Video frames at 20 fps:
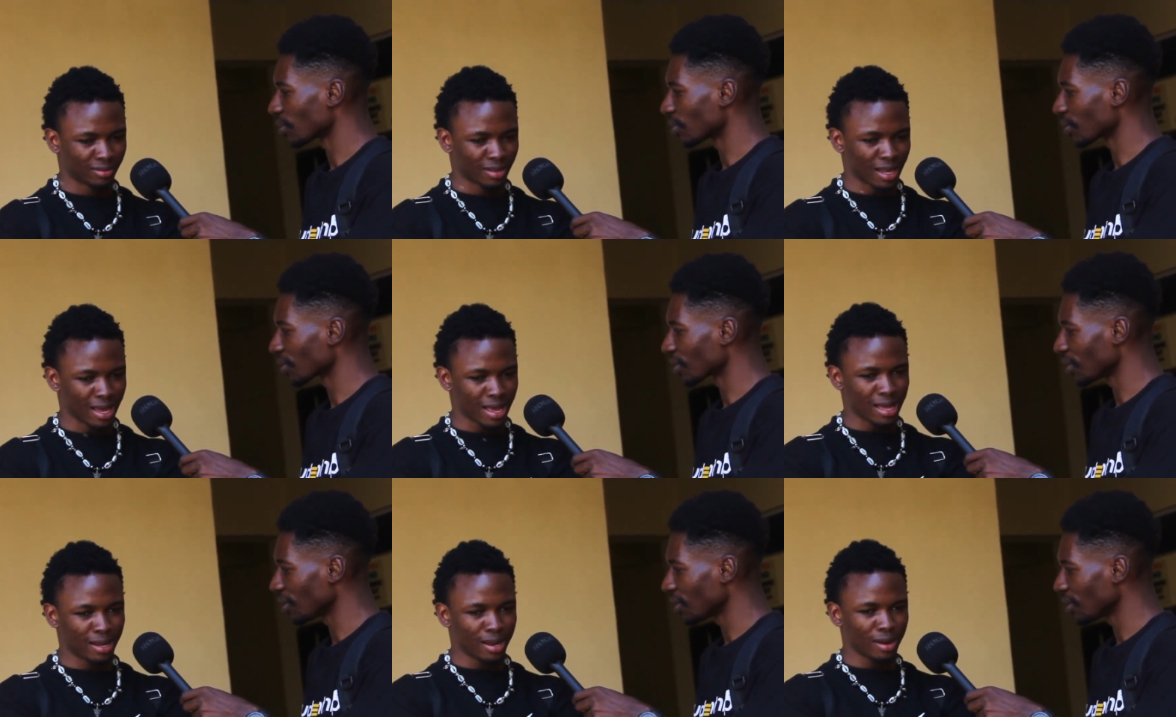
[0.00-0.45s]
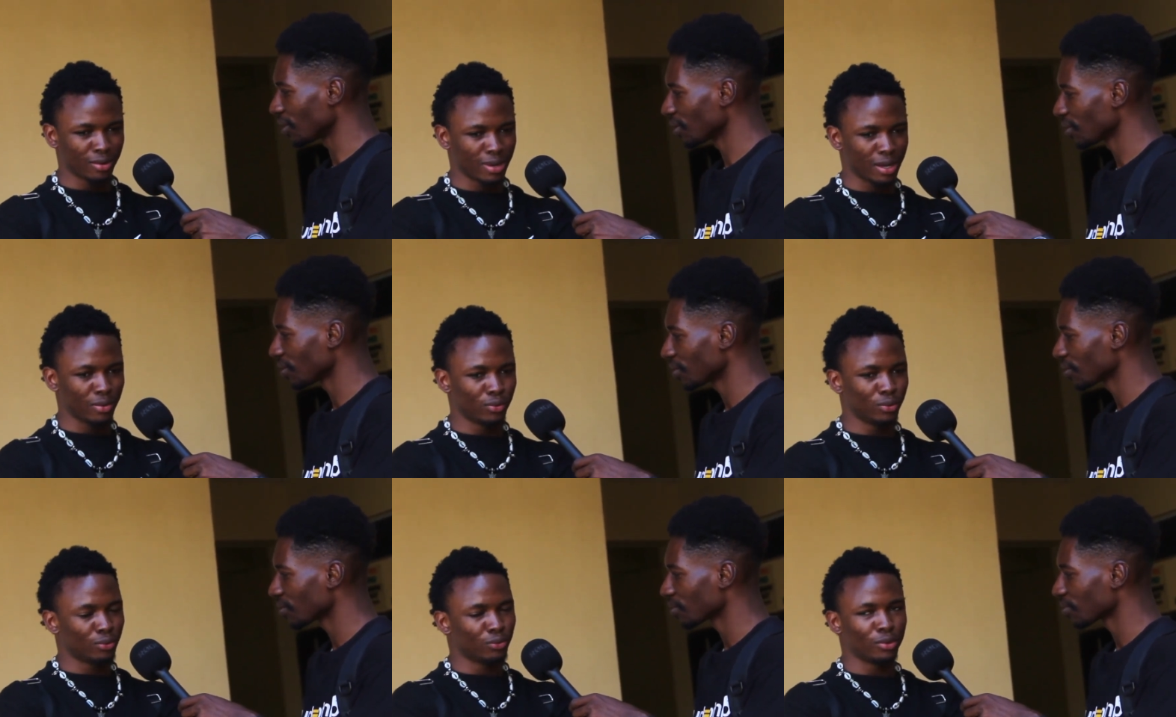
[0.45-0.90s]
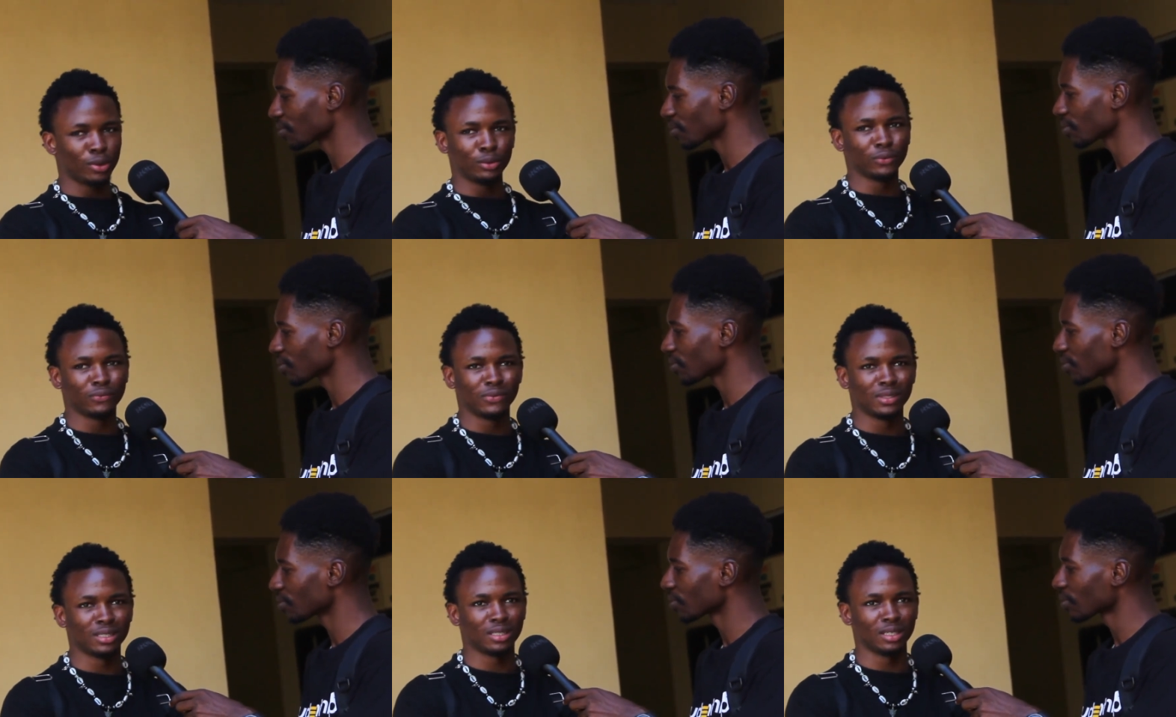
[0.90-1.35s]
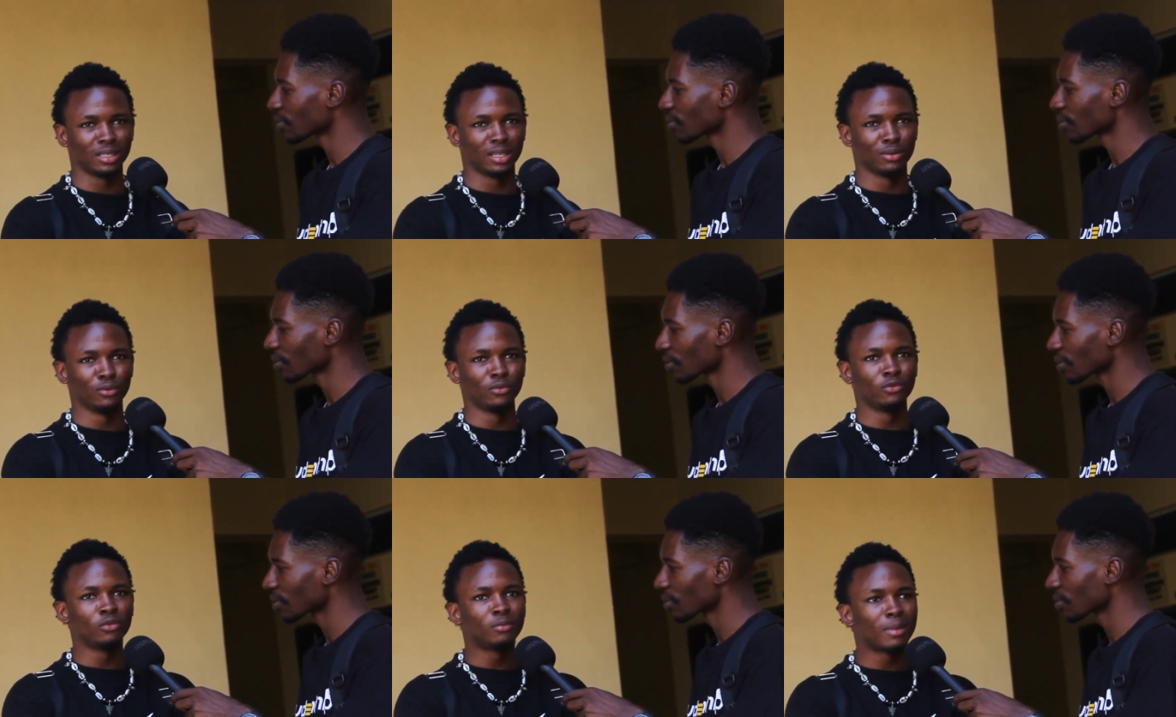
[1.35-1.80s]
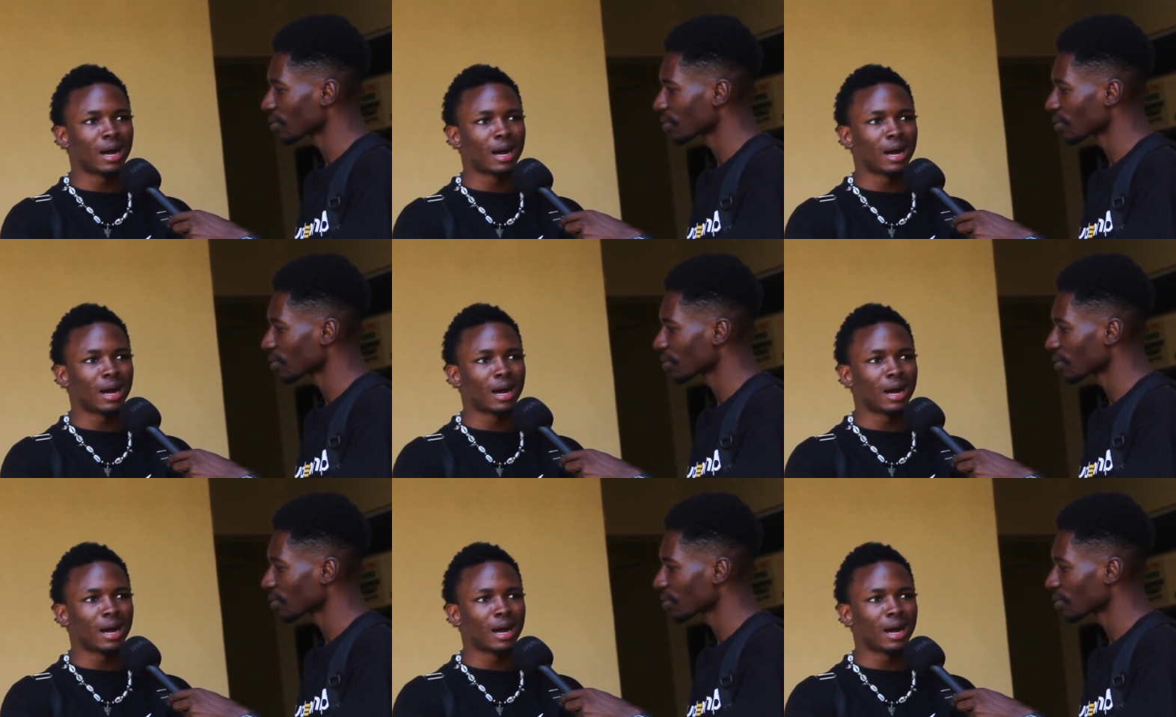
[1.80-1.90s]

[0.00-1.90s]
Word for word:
Speaker 1: Okay. We don't do physics again. We do